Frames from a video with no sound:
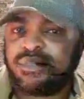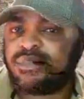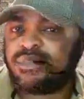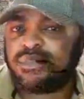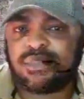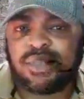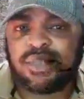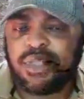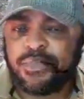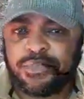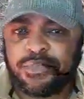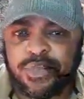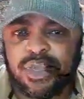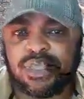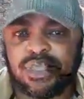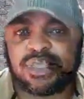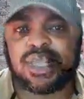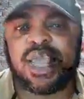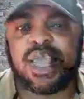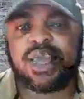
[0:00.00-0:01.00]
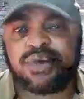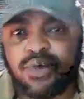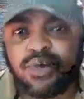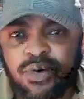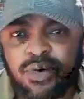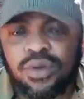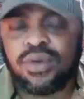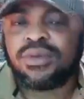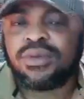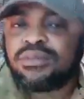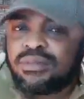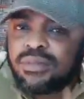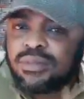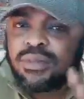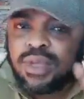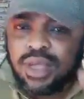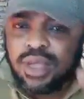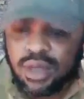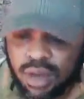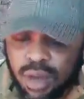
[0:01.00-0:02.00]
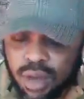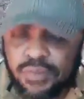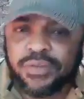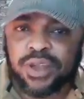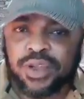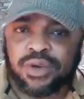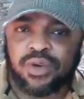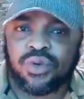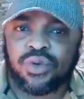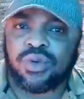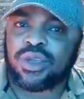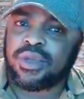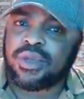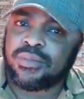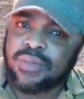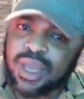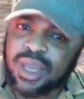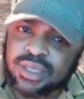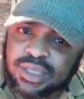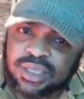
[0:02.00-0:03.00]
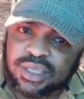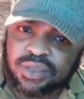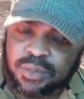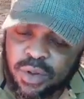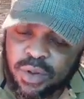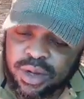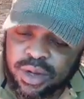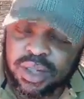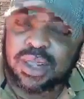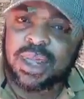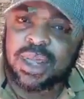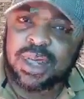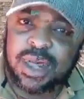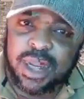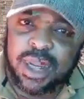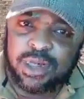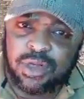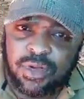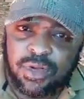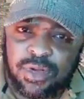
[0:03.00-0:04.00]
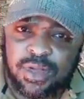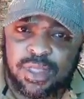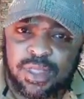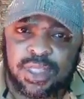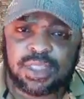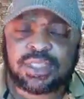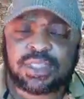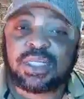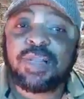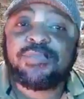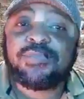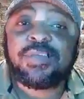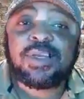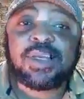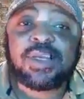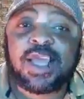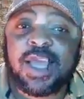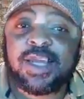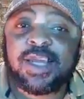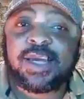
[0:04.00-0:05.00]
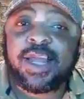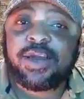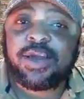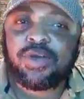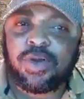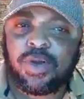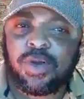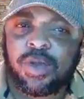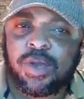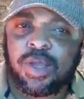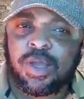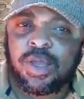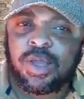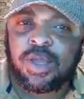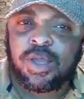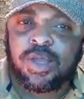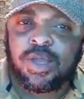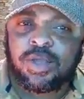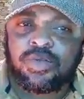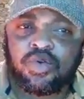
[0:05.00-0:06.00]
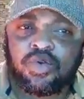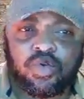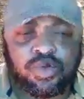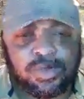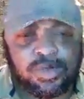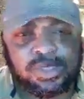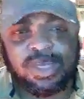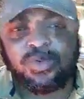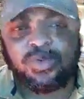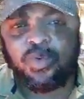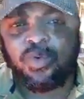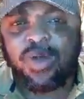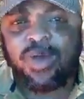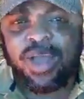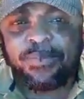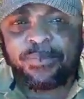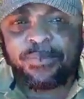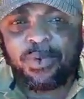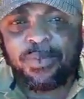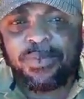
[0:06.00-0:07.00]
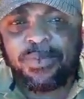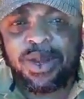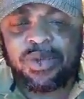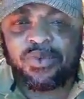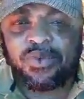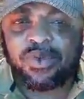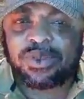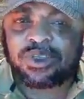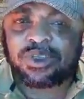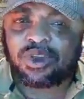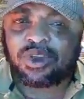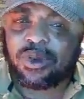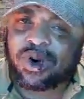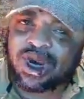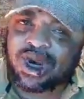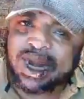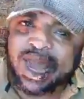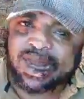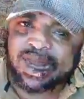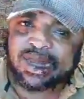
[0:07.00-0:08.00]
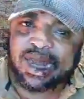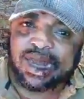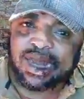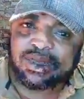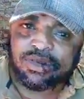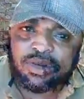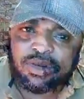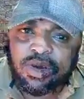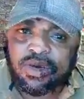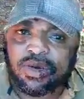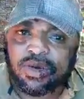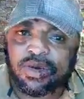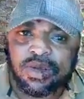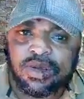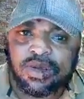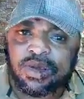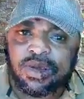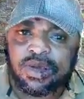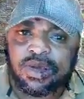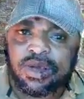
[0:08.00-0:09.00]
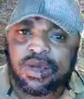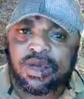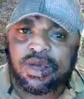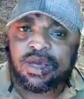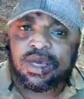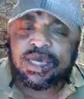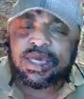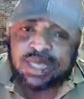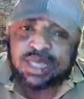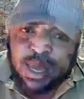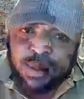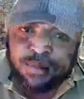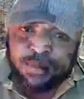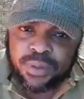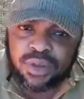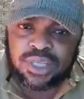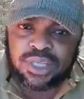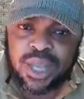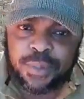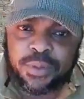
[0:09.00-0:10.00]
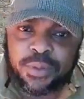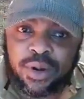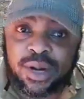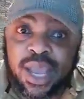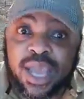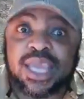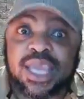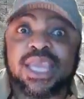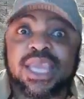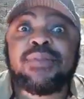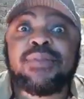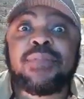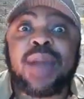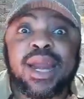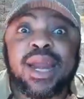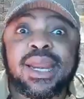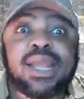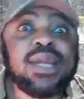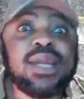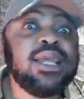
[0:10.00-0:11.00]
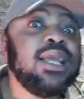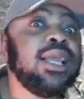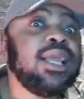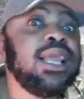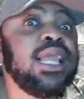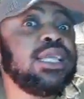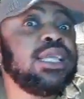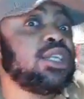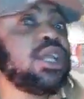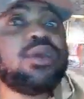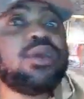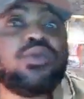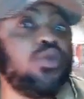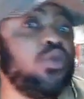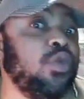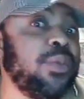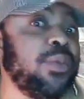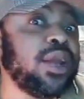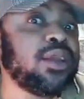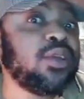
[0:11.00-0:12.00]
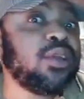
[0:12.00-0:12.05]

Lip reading: He feels Edo. He loves Edo. He makes his money in Edo. He's living there in Edo. You think we will have problem with somebody like that? No. He's a brother. He married Asian woman.